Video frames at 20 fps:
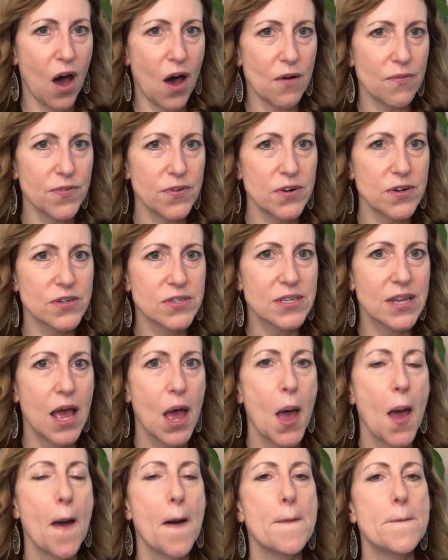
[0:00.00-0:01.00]
offers,
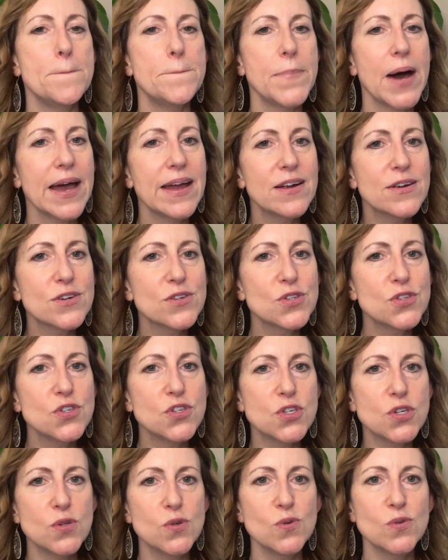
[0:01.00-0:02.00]
buyers
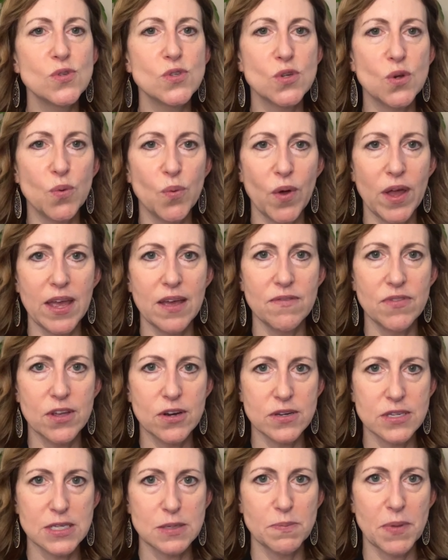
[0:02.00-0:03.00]
choose to waive their
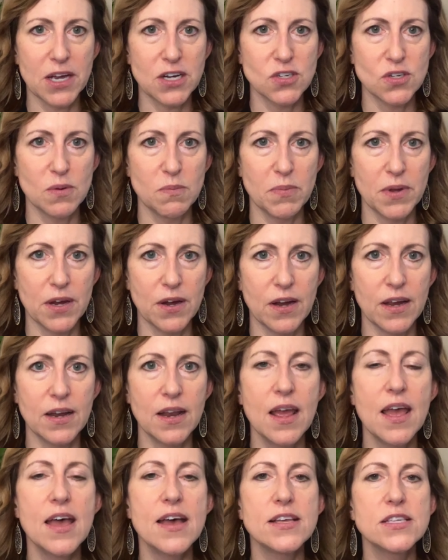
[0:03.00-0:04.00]
inspection period.
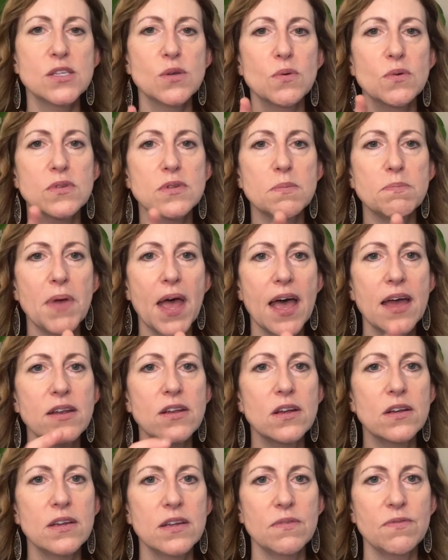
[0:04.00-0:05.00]
So it will depend
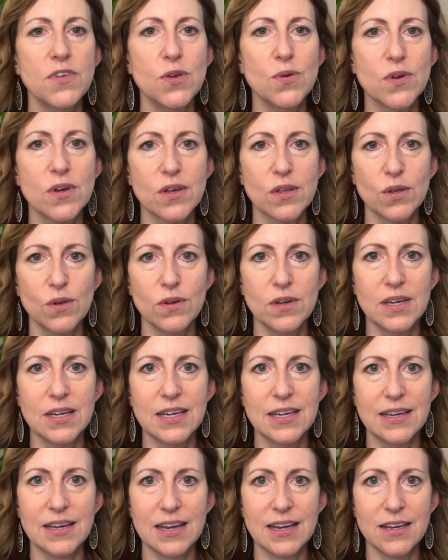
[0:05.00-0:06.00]
on if you included
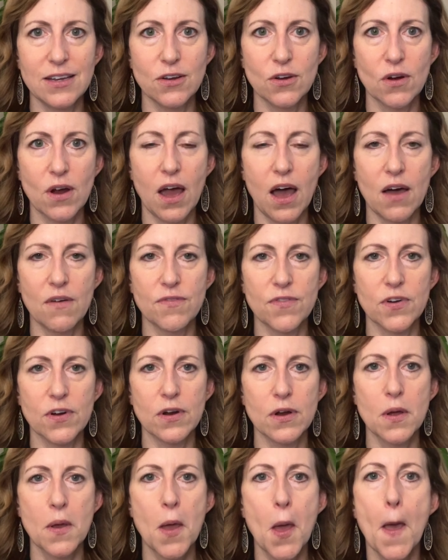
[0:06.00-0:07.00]
it in your
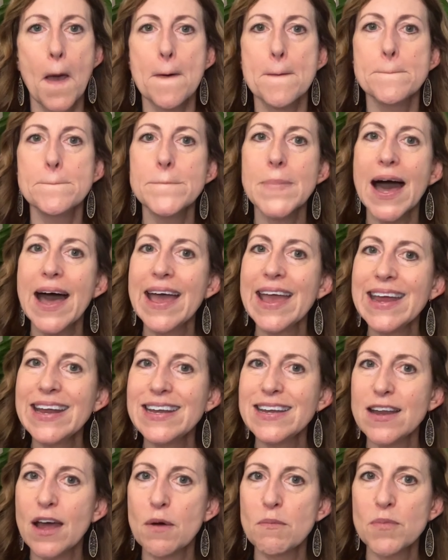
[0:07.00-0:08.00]
offer. My
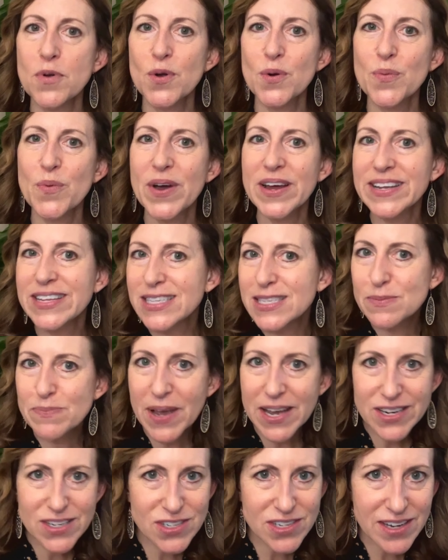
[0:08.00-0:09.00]
number 1
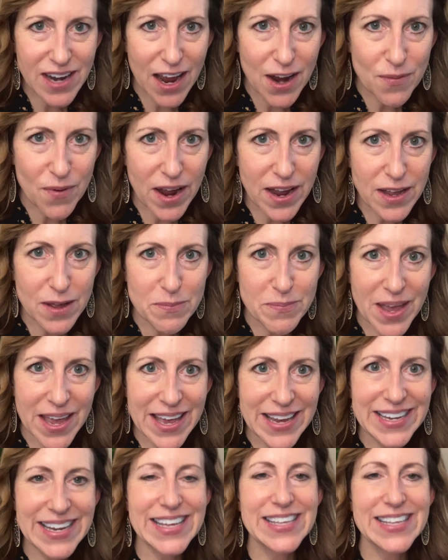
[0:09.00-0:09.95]
inspection I recommend